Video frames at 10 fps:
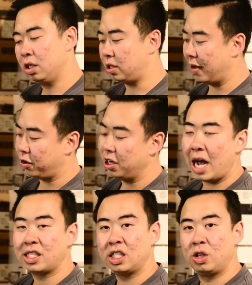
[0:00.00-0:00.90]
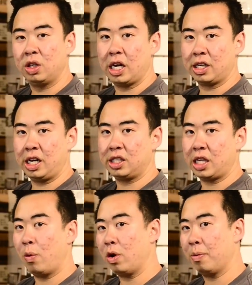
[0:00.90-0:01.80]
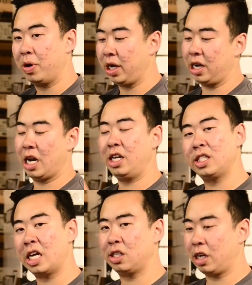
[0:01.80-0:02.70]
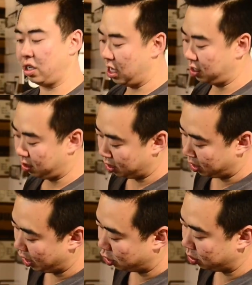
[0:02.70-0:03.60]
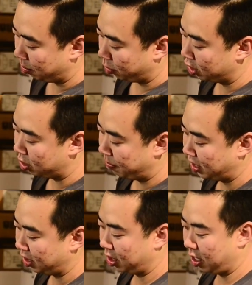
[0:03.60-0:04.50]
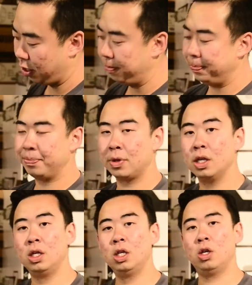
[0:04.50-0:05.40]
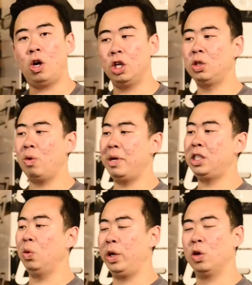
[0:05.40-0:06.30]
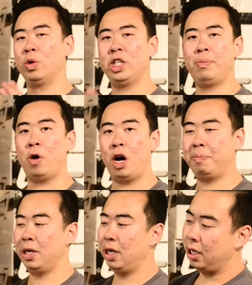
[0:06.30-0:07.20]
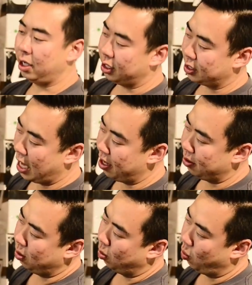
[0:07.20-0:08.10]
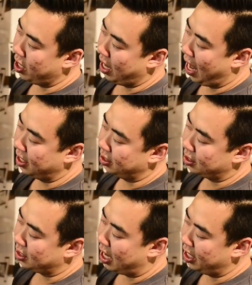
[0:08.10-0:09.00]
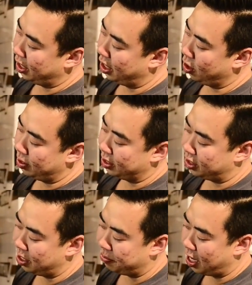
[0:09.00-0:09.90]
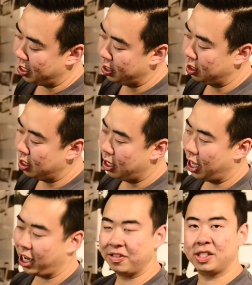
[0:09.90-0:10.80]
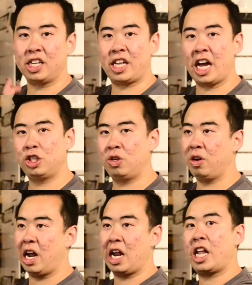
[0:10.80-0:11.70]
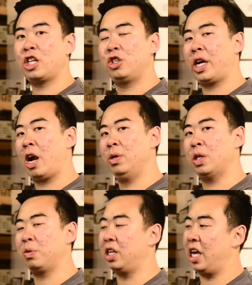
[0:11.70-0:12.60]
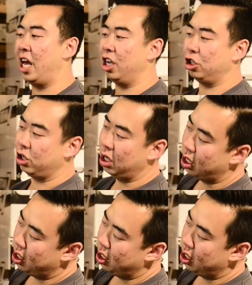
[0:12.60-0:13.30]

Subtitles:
So you have good access to your lug nuts, and when you're putting in any size of lug nuts, it's gonna get you some good spacing in there. Also, what makes the wheel really pop is that when it has this cutting here and this deep cutting, it gives it a texture, and that texture carries out to the edge.